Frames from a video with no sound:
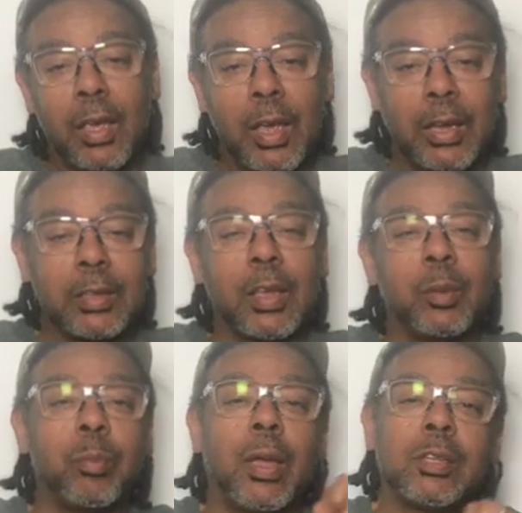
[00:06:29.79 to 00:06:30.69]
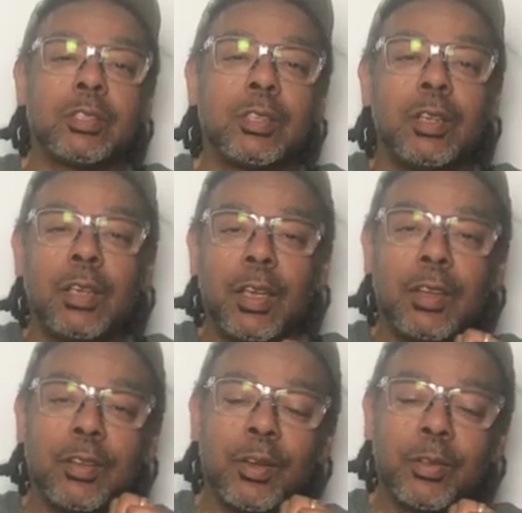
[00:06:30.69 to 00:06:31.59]
Ain't That a Batch
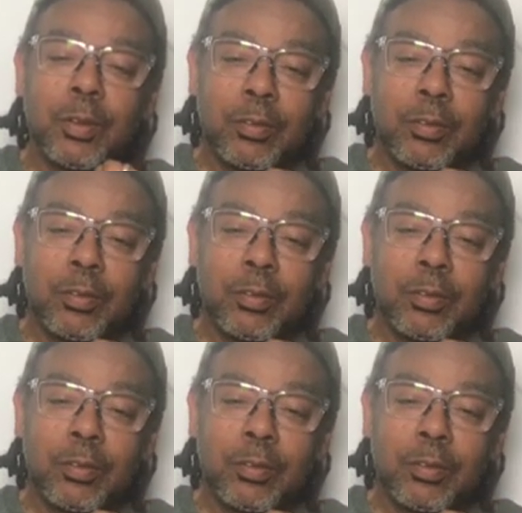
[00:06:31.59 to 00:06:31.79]
and Other